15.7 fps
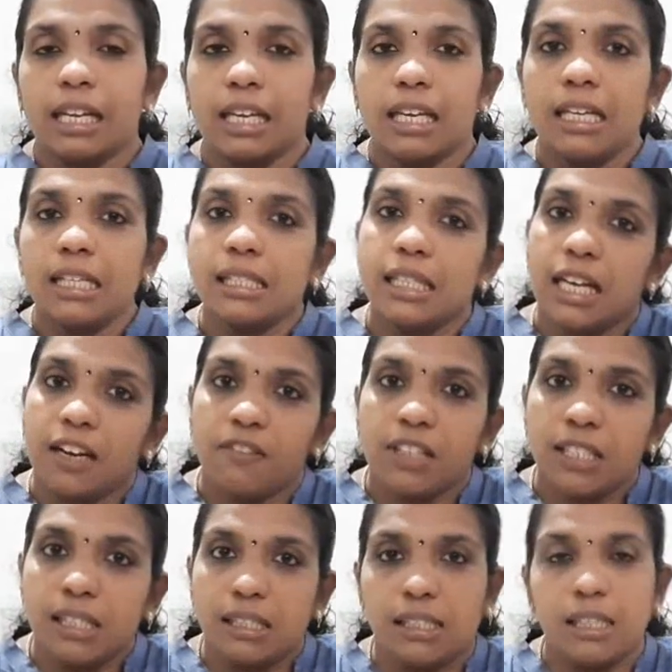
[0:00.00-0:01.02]
thing is
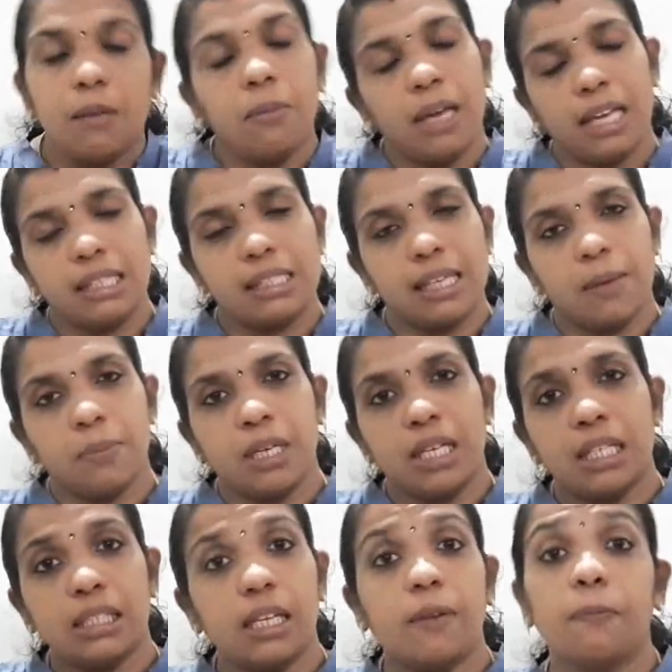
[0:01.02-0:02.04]
nervous system
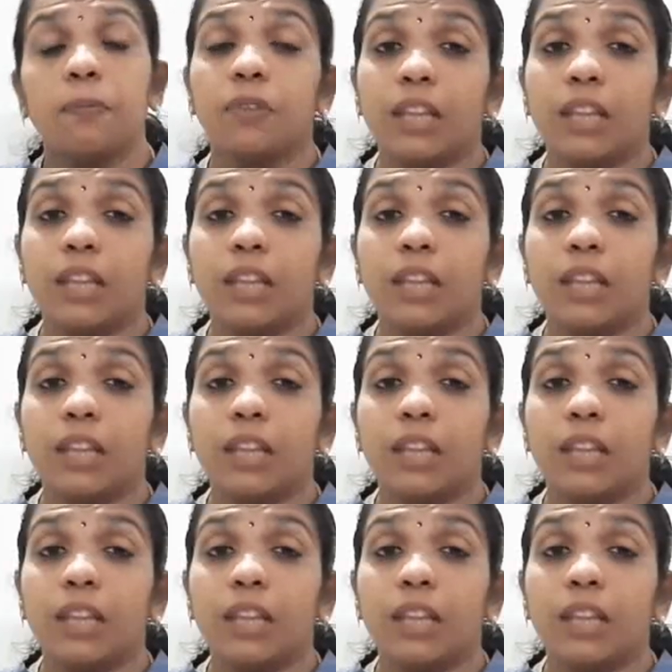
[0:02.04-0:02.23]
examination.